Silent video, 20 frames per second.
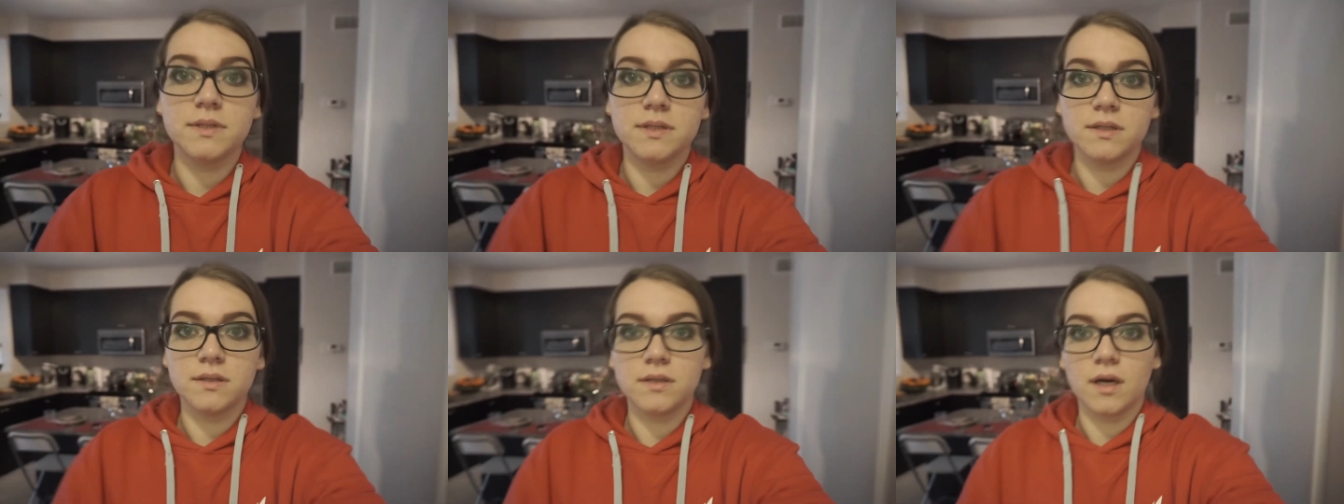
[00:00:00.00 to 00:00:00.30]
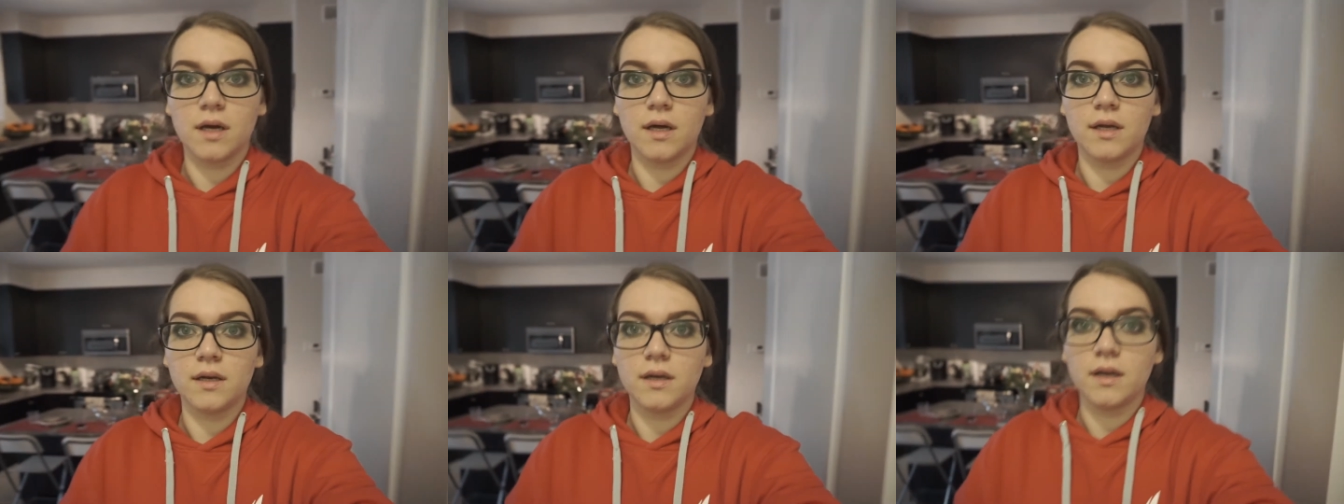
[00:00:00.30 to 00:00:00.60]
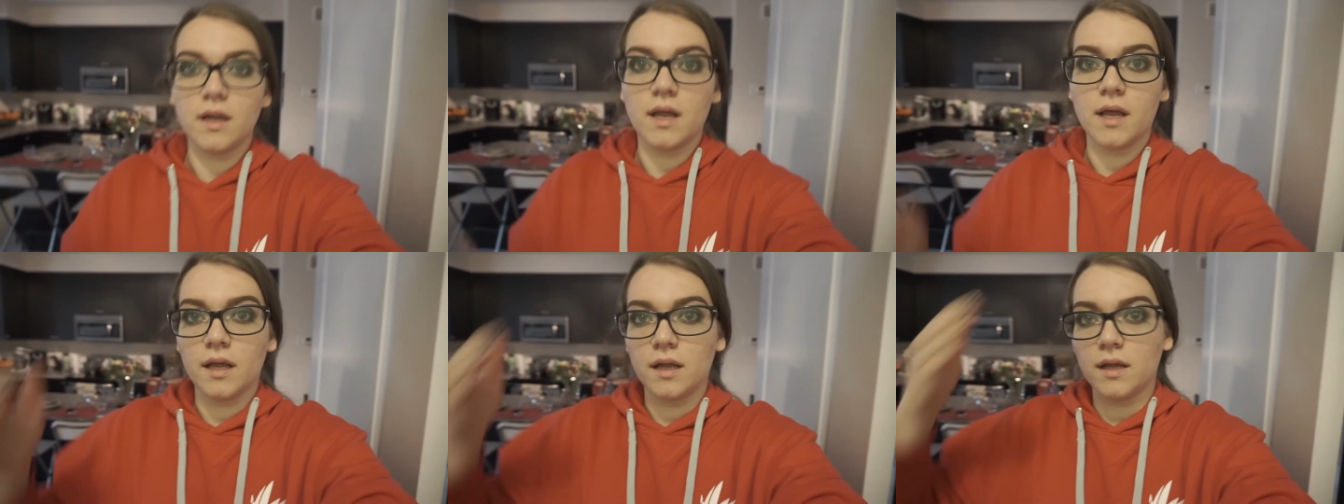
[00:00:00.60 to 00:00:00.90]
isn't done
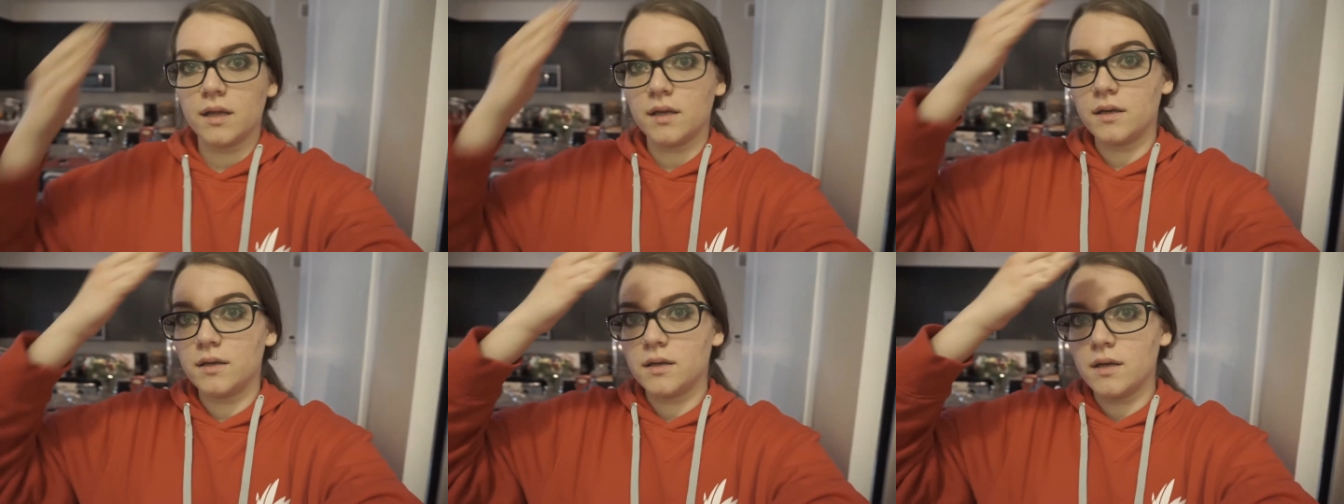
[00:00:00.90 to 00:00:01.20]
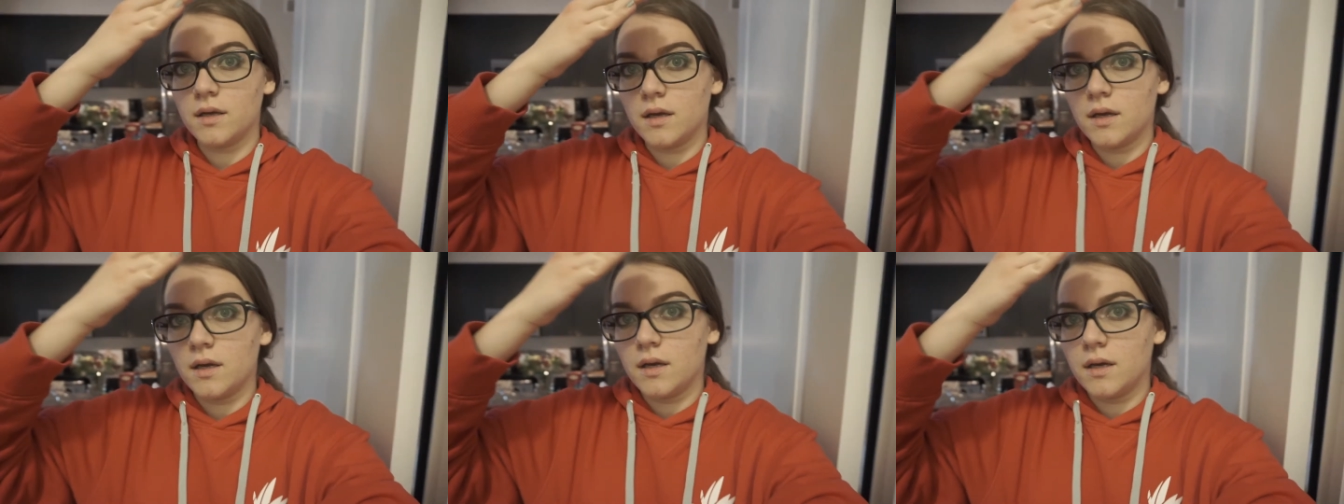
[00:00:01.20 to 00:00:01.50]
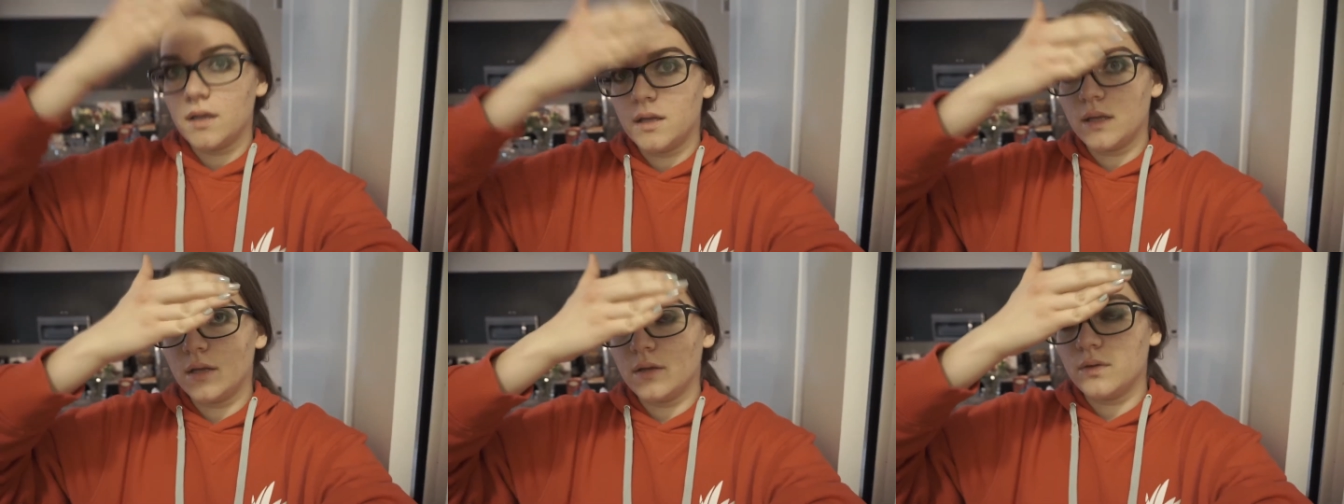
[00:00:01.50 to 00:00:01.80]

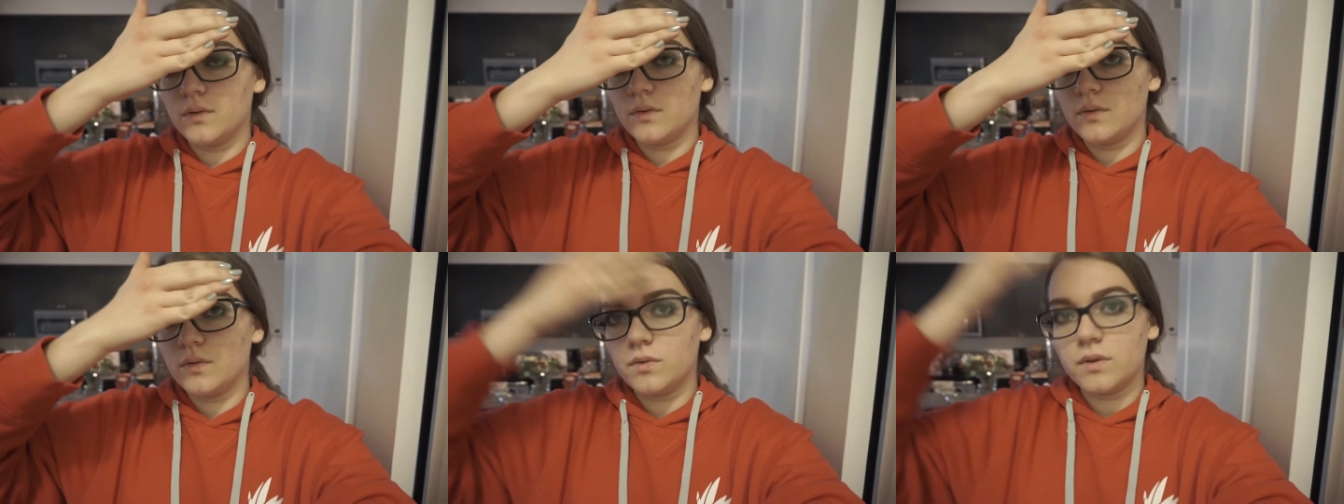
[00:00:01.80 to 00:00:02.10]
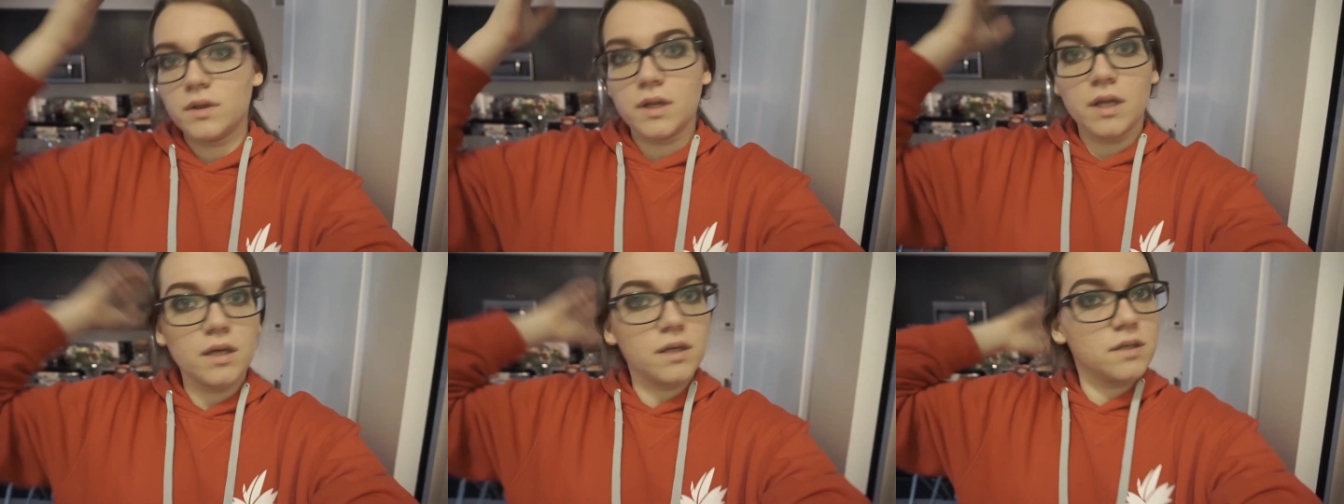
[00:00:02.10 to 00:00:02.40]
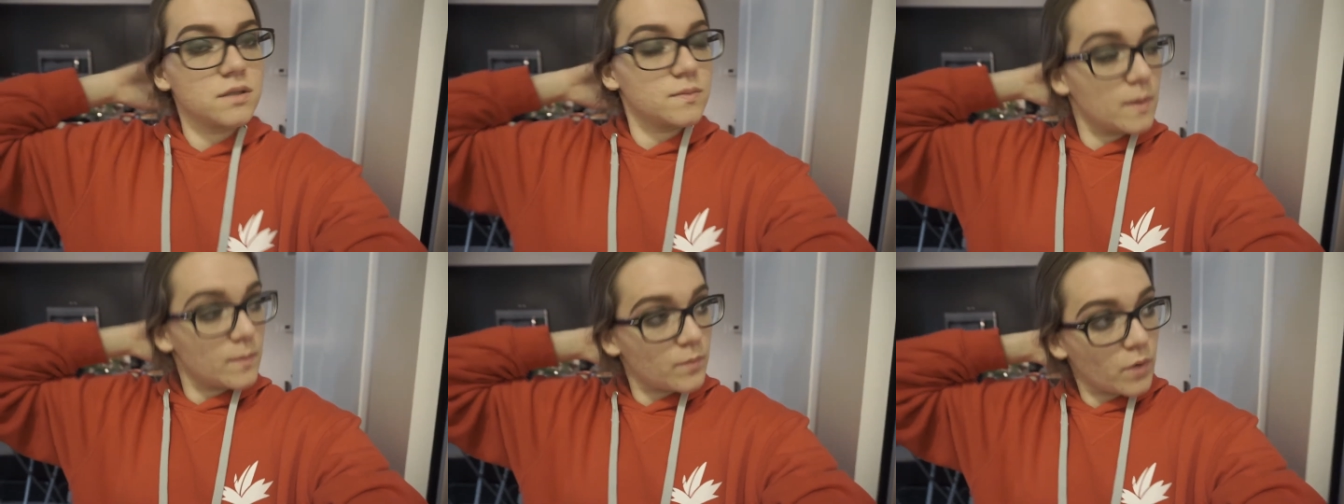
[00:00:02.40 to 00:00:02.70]
and ew,
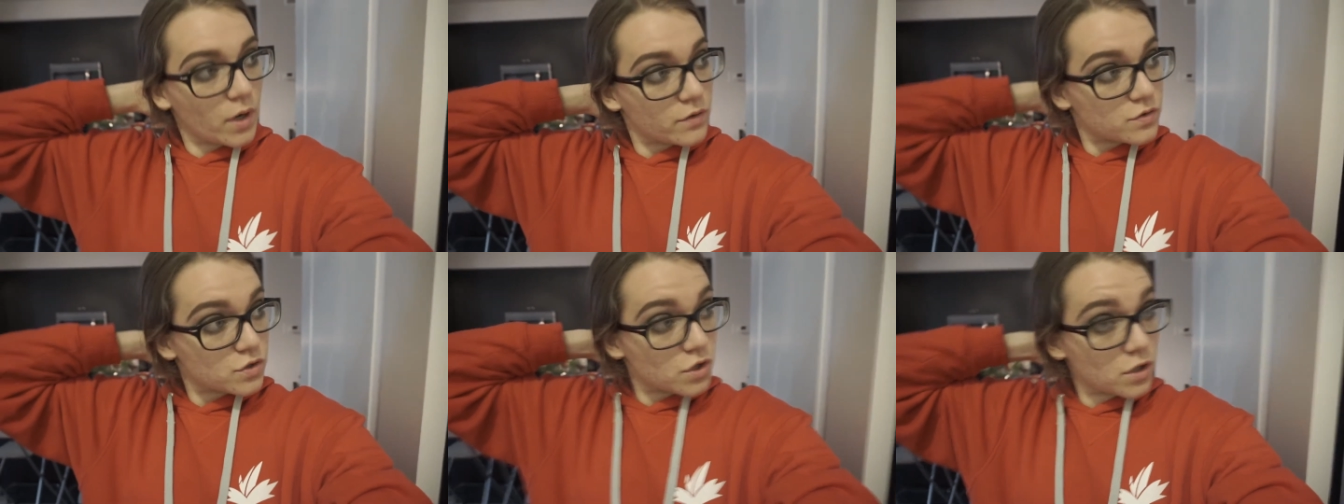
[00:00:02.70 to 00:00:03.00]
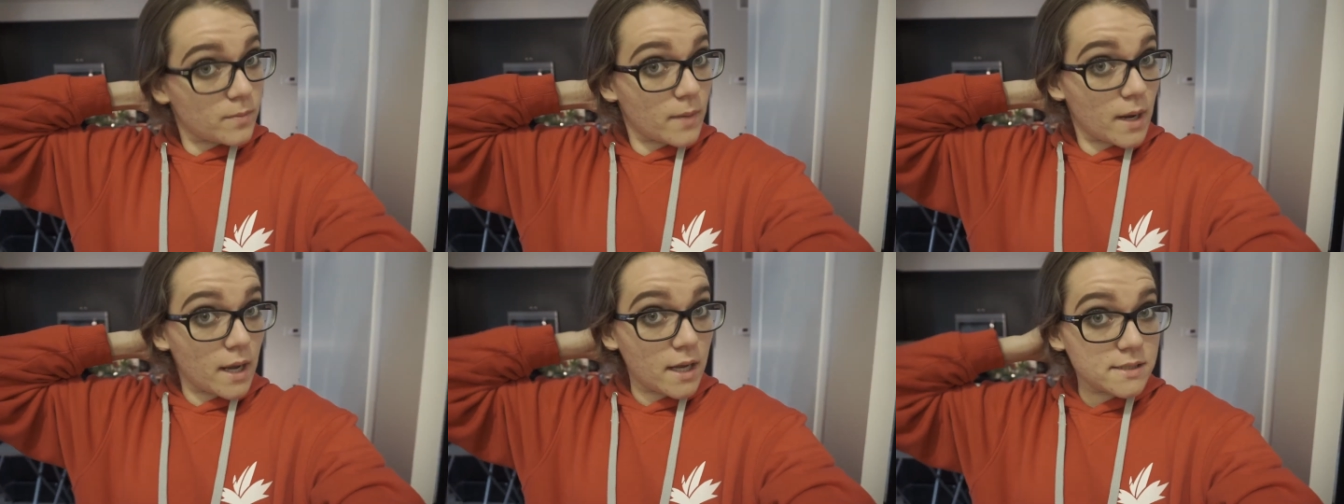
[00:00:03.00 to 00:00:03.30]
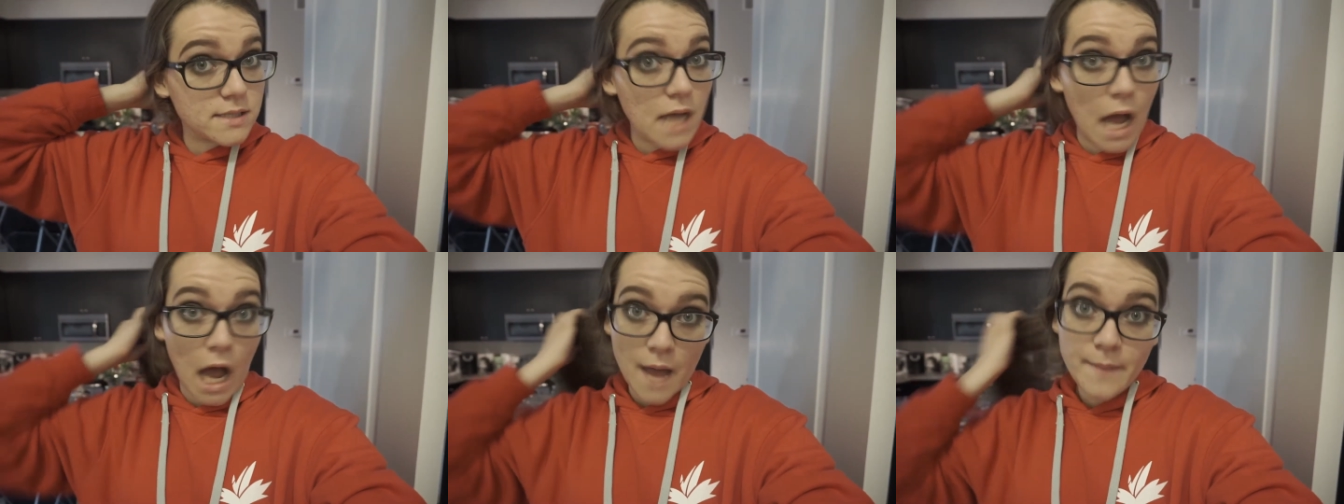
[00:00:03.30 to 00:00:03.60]
thanks, my brows are a
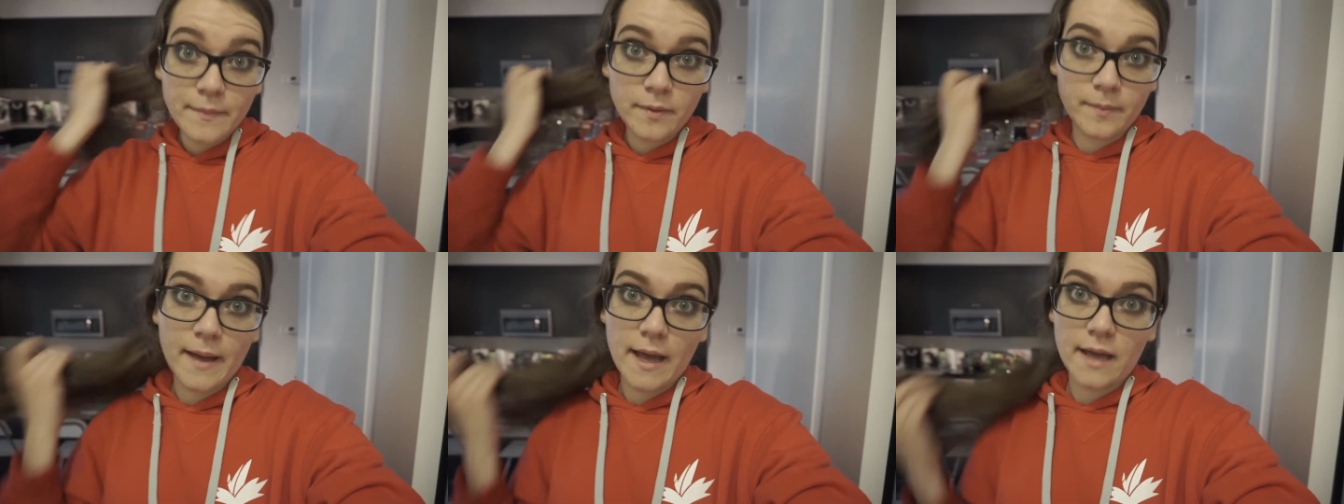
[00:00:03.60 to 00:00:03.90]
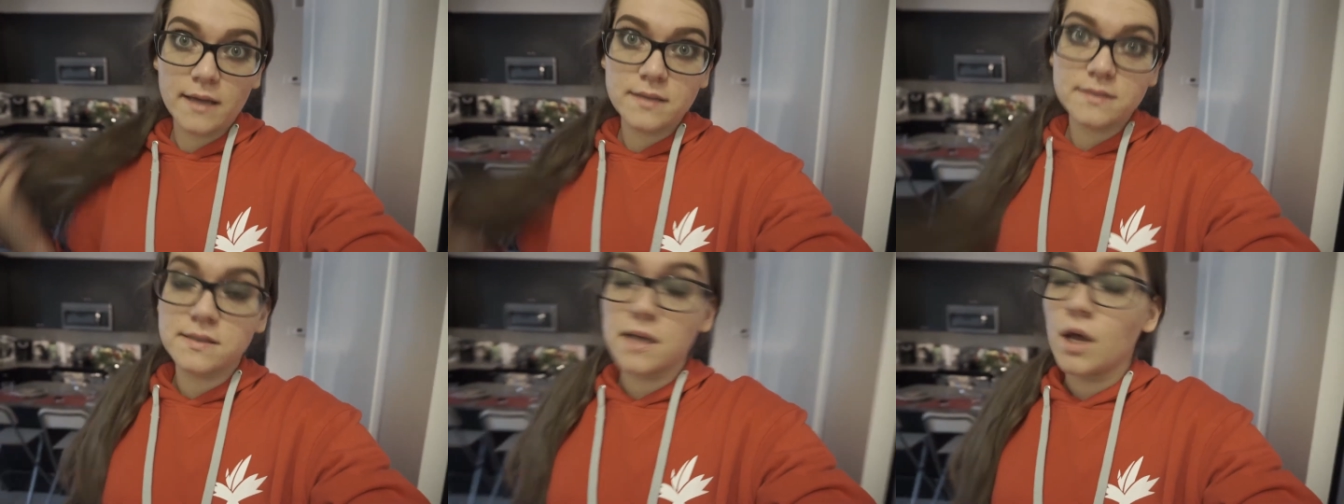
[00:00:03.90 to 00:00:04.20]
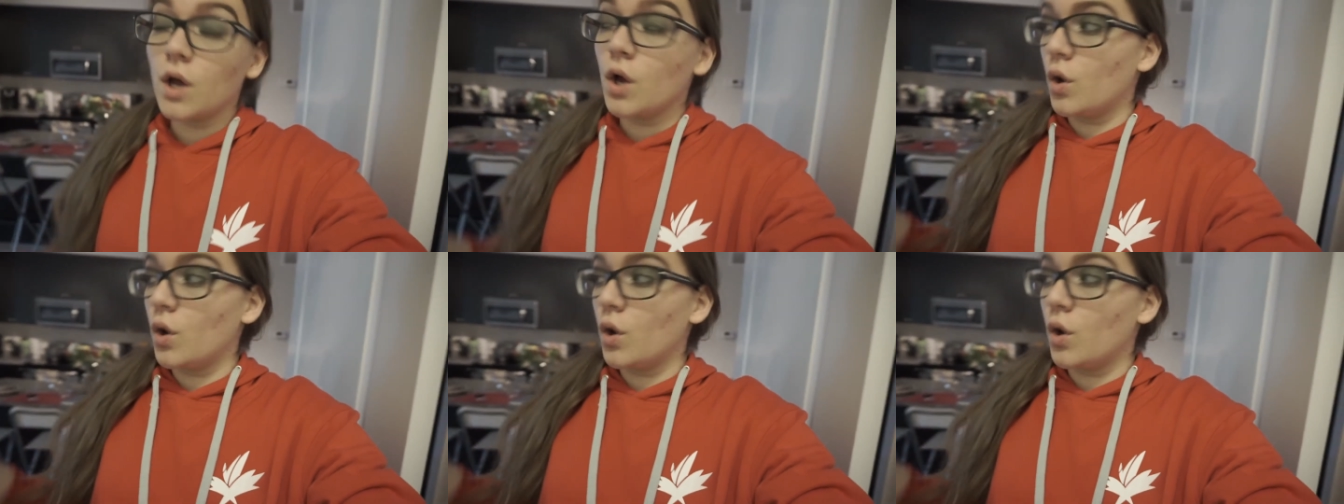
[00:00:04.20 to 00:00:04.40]
mess. I'm a mess.